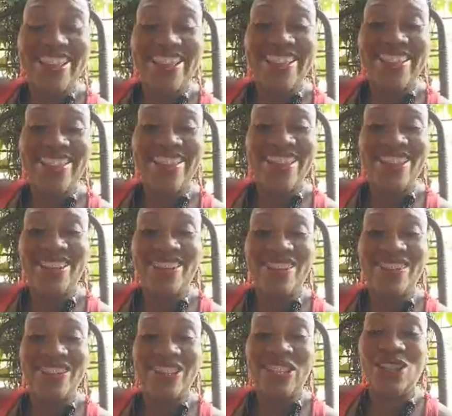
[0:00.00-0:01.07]

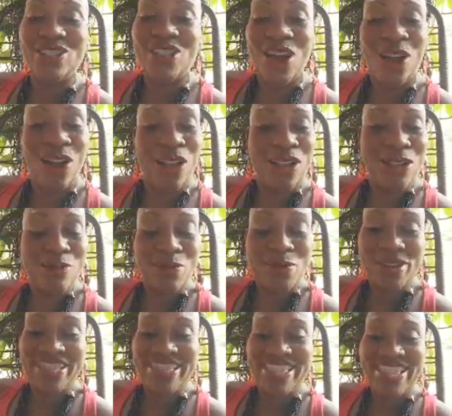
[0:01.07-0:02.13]
Those are all
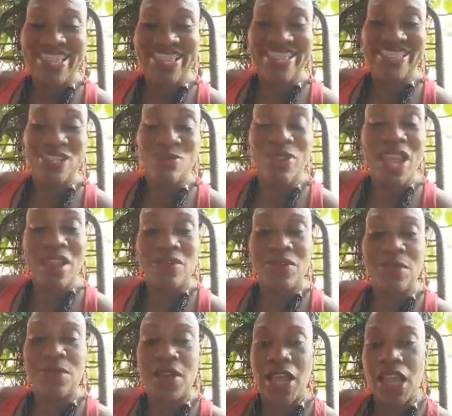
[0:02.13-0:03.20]
important things, and we have to
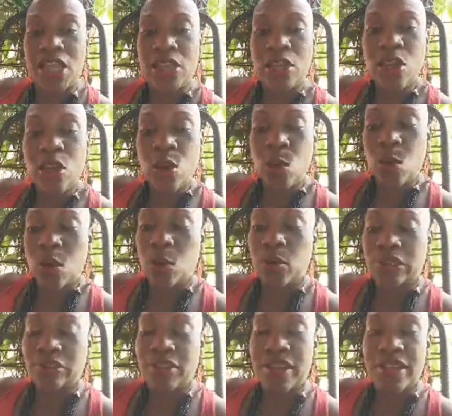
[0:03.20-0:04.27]
find what works
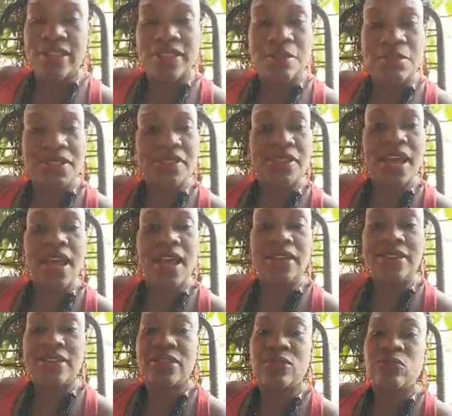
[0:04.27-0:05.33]
for us. And massage
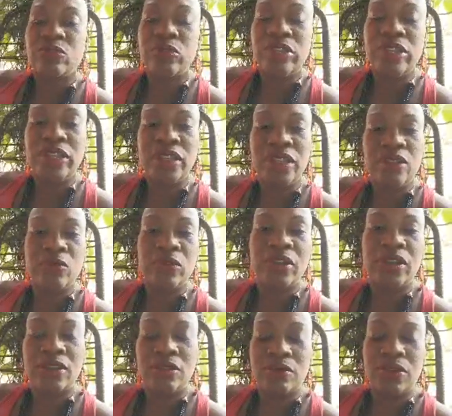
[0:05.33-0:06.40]
is really,
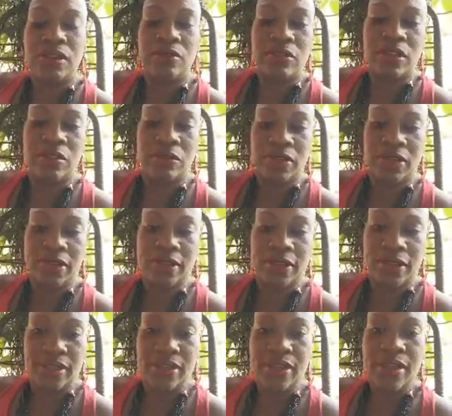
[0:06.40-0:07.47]
really, really, really, really
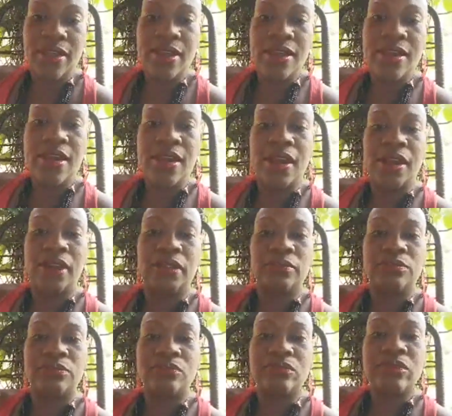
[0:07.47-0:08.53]
good.
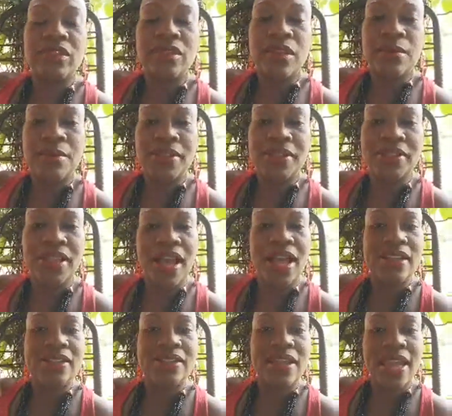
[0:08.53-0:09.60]

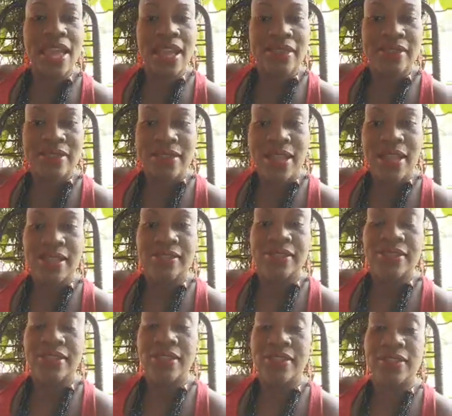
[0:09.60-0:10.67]
Massage,
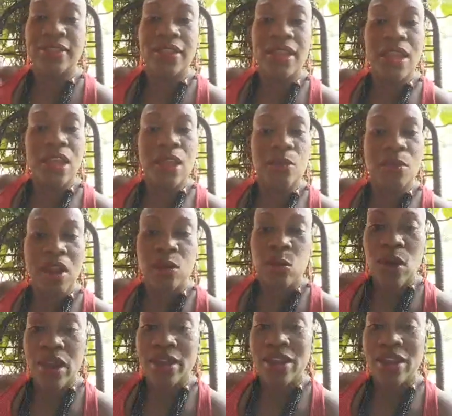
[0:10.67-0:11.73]
exercising,
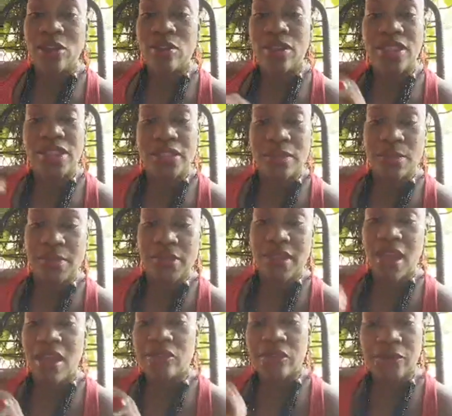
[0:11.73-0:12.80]
marijuana. I know that there's a big
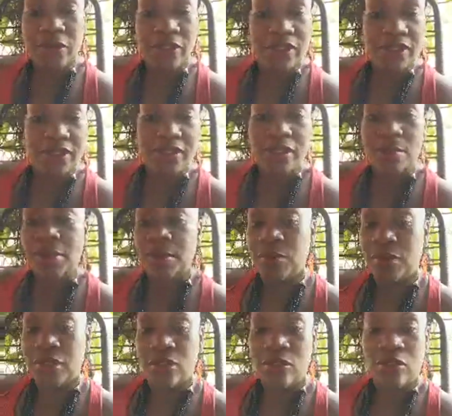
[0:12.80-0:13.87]
controversy. Some people
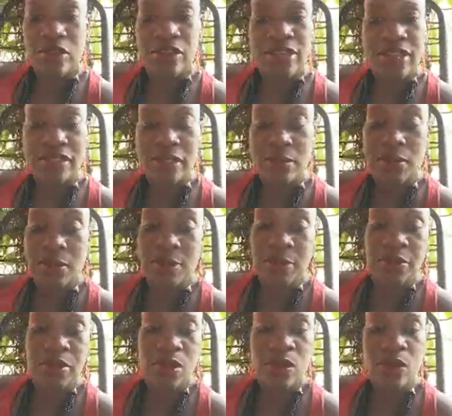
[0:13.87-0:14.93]
agree on that, some people
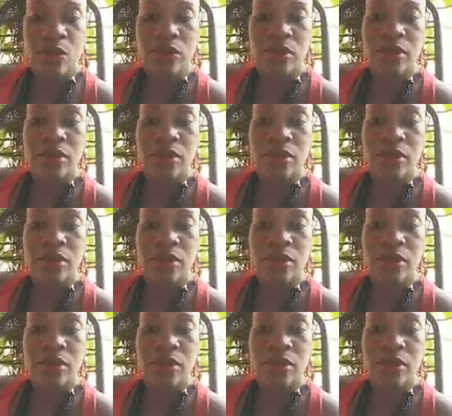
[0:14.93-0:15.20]
don't.